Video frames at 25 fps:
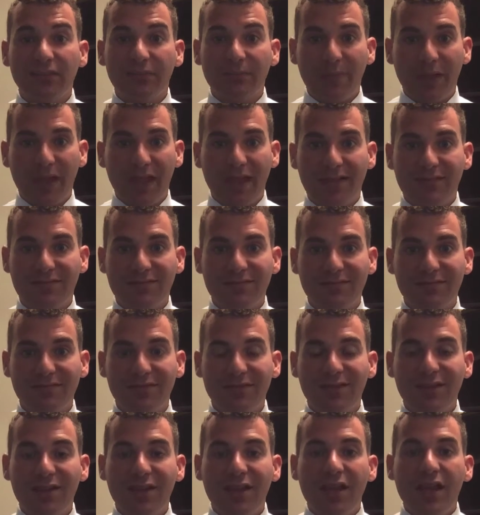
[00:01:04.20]
of pain,
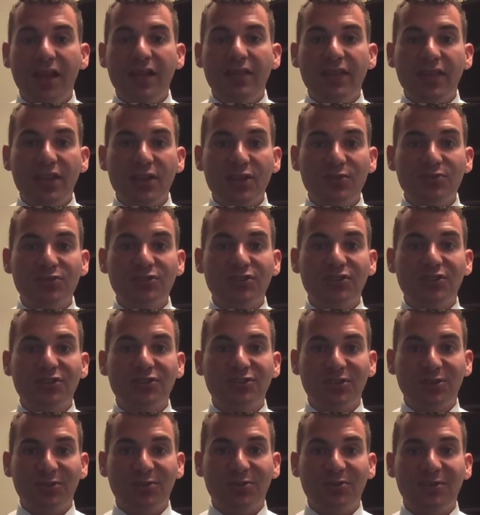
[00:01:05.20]
they usually
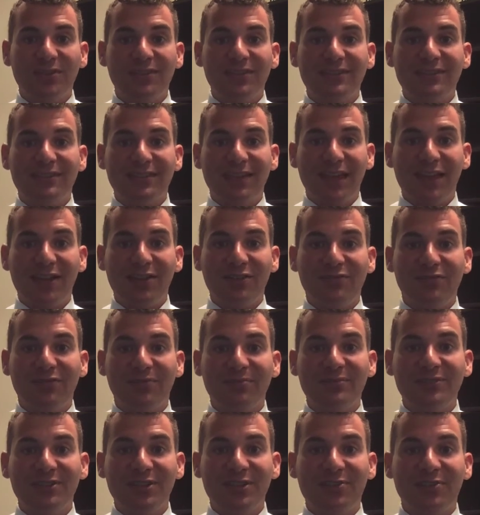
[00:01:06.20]
show you the scale from
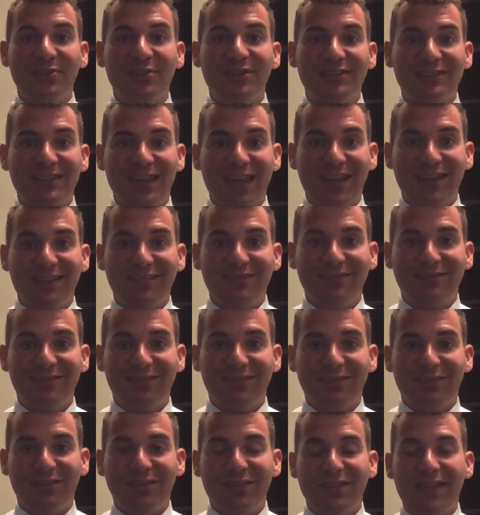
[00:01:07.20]
0 to 10.
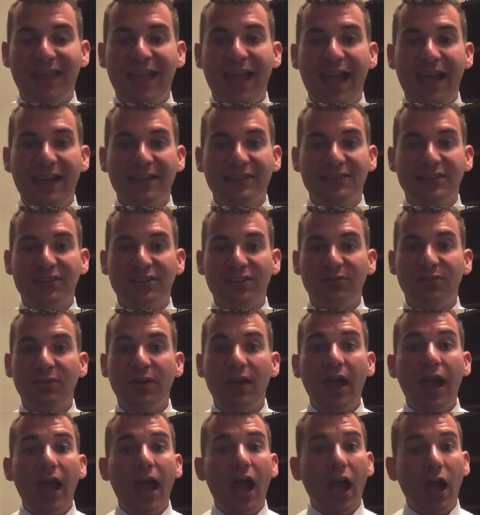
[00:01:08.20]
And they ask you,
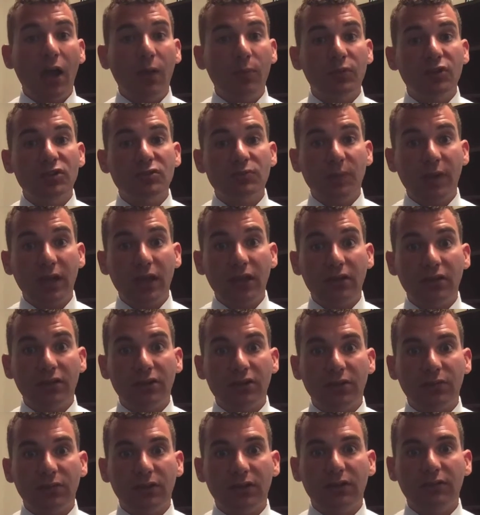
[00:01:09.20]
how much pain are
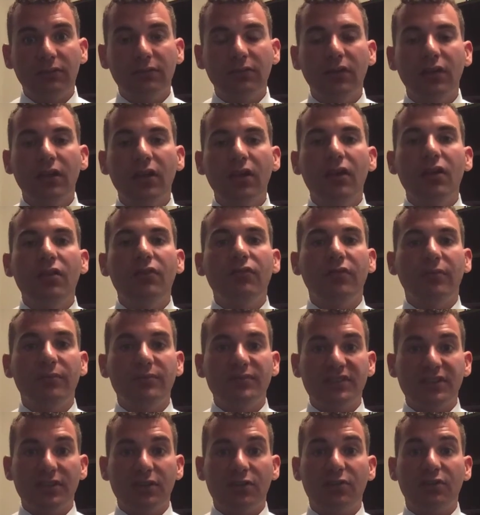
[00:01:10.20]
you in? From
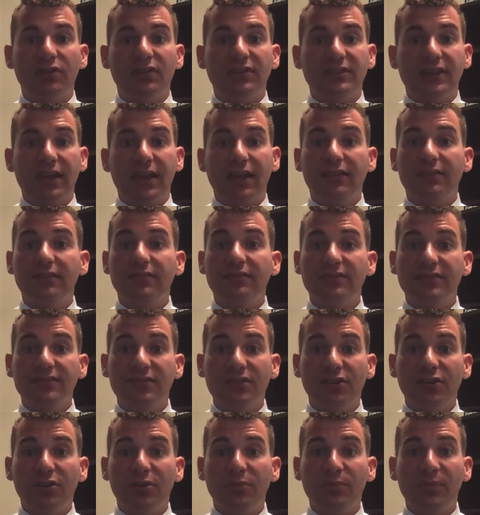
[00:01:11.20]
0 to 10.
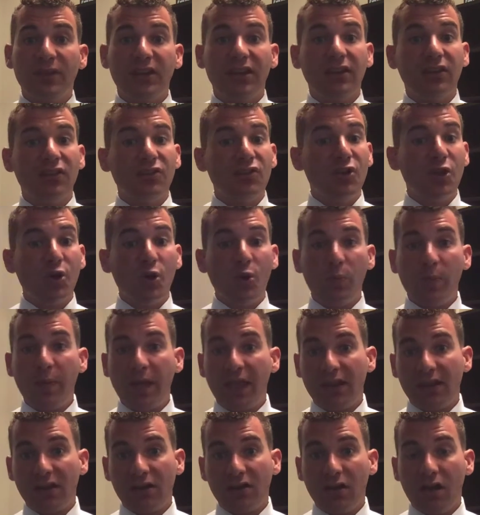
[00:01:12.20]
0 meaning no
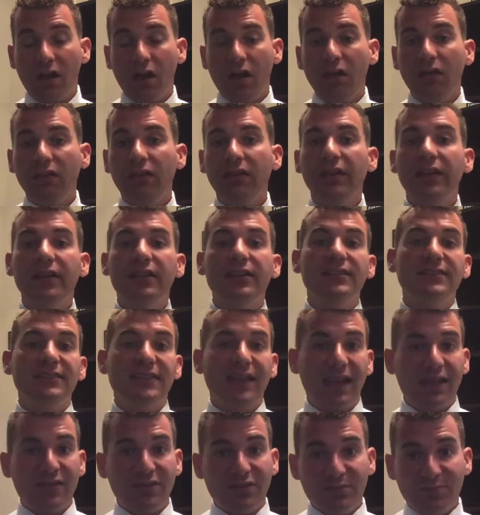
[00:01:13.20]
pain at all,
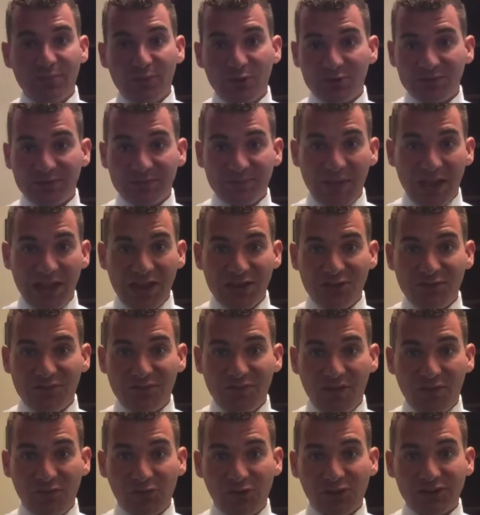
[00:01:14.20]
10 the most pain you've
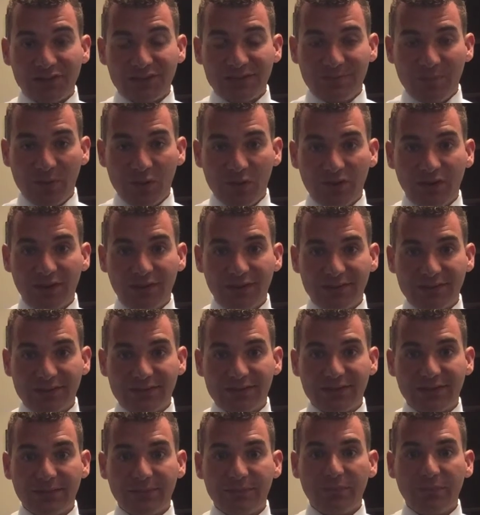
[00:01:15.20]
ever experienced.